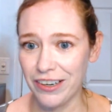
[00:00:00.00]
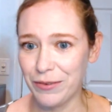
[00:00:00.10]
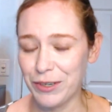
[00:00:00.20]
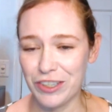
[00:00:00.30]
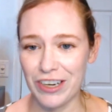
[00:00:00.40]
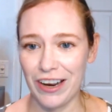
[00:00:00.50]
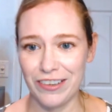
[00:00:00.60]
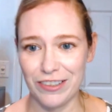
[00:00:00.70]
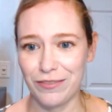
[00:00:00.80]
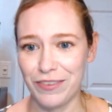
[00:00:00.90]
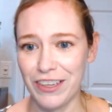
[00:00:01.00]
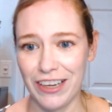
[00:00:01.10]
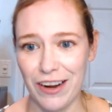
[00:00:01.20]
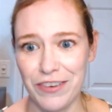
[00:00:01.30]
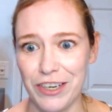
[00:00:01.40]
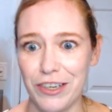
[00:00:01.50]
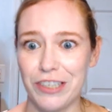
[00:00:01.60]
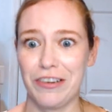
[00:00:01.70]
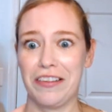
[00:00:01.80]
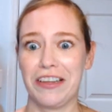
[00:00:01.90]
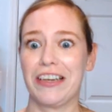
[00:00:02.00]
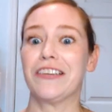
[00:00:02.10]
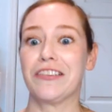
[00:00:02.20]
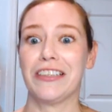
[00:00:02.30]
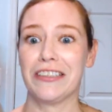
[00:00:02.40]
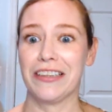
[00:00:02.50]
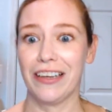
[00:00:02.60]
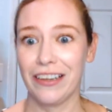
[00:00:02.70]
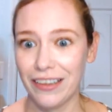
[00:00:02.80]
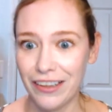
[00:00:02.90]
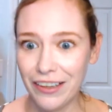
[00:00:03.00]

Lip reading: which I just feel like every nurse around the country is like,